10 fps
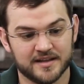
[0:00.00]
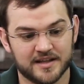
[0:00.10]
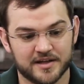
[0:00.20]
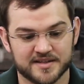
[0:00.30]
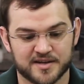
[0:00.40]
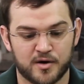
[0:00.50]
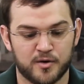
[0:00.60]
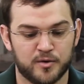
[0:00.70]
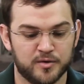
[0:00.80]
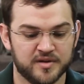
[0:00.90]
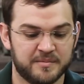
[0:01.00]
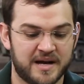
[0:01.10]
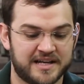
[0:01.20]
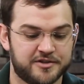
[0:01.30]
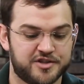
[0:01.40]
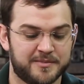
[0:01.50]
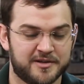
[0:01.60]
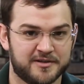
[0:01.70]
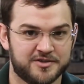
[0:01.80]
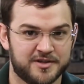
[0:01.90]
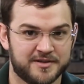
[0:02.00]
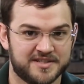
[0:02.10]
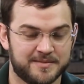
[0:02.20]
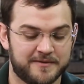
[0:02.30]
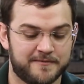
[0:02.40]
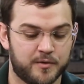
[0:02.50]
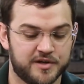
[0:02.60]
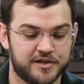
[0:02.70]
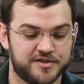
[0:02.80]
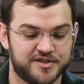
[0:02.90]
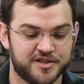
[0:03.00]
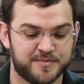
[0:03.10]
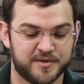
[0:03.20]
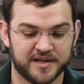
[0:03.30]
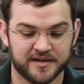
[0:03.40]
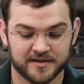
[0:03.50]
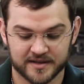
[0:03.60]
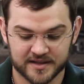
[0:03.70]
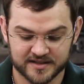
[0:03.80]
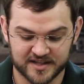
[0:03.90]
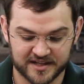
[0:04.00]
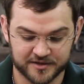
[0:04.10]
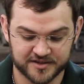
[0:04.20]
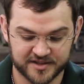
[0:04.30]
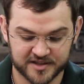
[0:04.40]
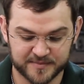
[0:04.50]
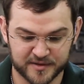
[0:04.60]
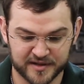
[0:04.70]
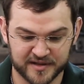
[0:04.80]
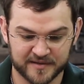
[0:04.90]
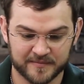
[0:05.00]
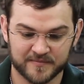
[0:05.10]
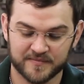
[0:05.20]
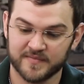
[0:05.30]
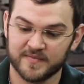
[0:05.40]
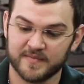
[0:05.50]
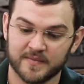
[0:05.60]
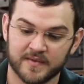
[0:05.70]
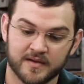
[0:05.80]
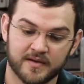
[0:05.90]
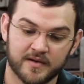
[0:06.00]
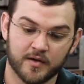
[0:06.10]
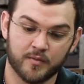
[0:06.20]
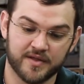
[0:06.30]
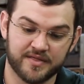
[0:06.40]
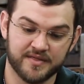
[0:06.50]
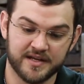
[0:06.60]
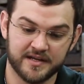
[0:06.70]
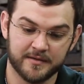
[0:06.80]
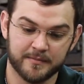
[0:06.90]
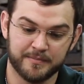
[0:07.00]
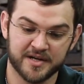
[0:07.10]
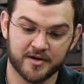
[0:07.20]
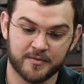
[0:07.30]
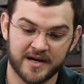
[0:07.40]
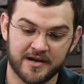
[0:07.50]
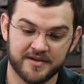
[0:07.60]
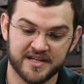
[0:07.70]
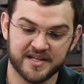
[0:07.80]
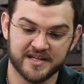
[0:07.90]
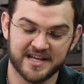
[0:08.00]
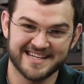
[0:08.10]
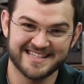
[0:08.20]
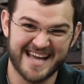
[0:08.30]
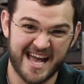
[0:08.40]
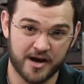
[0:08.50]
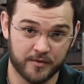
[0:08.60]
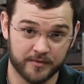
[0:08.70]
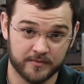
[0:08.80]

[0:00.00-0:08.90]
There is a hole in the back of your trigger assembly for your sear spring. Take your sear spring with the bigger round end down,